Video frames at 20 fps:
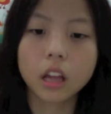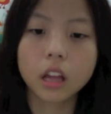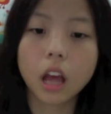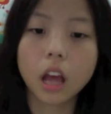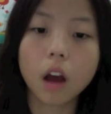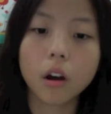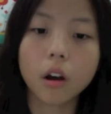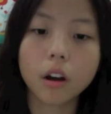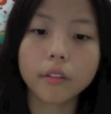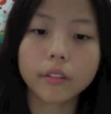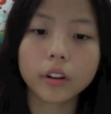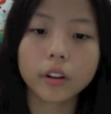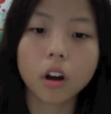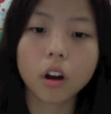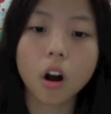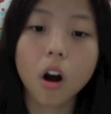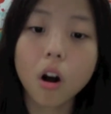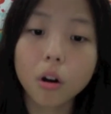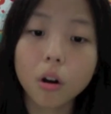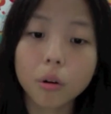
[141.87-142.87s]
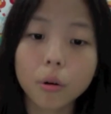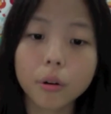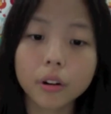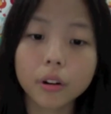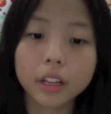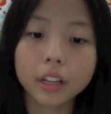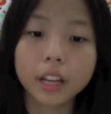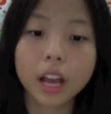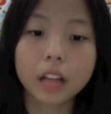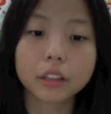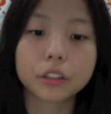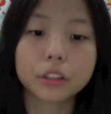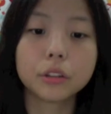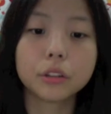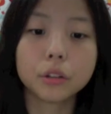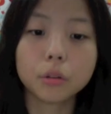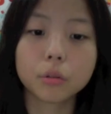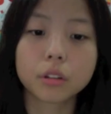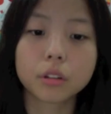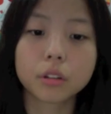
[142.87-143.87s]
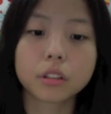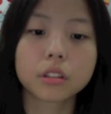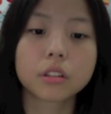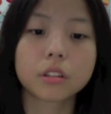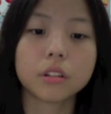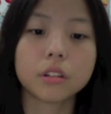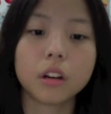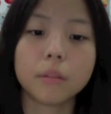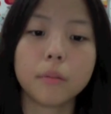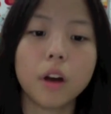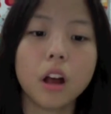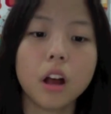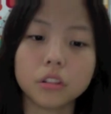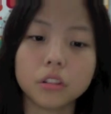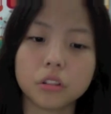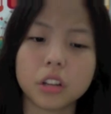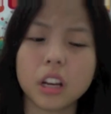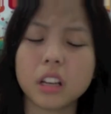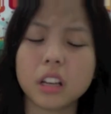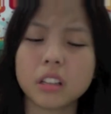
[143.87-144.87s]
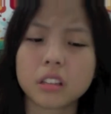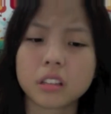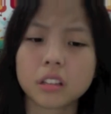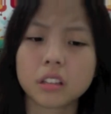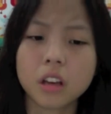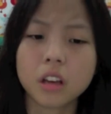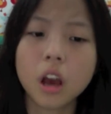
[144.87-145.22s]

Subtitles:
However, all Courtney had to do was to apologize.